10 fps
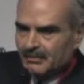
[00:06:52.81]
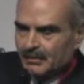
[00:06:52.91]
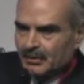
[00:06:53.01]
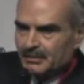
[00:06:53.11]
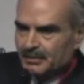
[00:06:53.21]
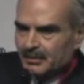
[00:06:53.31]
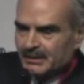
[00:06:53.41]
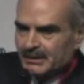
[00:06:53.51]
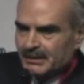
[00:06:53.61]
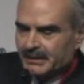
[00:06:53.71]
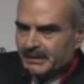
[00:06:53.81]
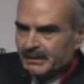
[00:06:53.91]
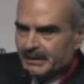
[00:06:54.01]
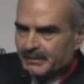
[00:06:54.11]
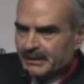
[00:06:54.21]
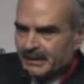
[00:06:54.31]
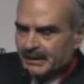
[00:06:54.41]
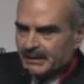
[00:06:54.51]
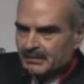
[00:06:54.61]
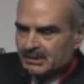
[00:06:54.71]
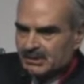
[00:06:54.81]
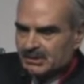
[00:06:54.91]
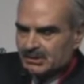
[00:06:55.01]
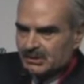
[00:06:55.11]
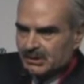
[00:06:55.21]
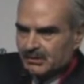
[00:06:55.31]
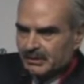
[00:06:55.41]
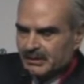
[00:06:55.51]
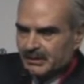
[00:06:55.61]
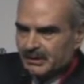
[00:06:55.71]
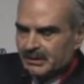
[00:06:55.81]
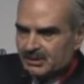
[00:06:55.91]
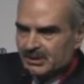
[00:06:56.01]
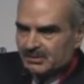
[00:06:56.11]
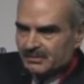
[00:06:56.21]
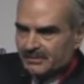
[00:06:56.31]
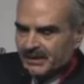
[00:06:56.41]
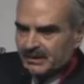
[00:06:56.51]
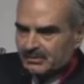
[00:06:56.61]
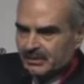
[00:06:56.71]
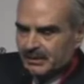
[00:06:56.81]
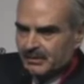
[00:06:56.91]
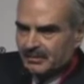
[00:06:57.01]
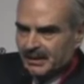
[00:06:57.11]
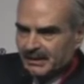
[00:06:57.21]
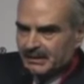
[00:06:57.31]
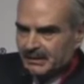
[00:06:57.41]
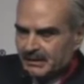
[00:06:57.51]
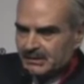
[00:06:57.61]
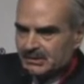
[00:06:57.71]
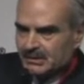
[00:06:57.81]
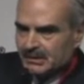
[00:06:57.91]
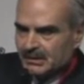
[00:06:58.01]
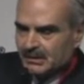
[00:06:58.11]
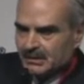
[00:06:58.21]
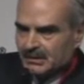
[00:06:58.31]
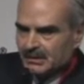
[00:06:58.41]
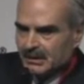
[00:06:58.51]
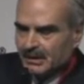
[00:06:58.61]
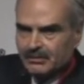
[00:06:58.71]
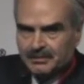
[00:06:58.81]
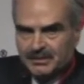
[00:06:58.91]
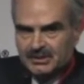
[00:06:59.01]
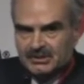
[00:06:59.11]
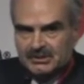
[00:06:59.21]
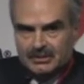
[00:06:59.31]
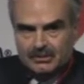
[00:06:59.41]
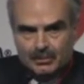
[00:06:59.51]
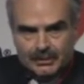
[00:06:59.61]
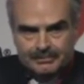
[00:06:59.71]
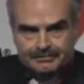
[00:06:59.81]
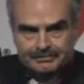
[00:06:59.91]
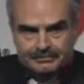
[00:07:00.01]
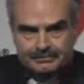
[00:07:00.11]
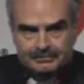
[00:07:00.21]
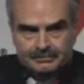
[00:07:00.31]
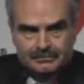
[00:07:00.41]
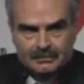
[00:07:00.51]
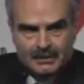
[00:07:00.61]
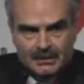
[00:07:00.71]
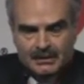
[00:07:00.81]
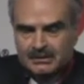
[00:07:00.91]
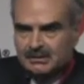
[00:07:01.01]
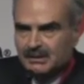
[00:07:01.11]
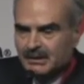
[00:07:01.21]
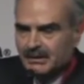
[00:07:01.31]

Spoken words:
More importantly than the MRI images or the ejection fraction in our mind is the how the patients are doing, is the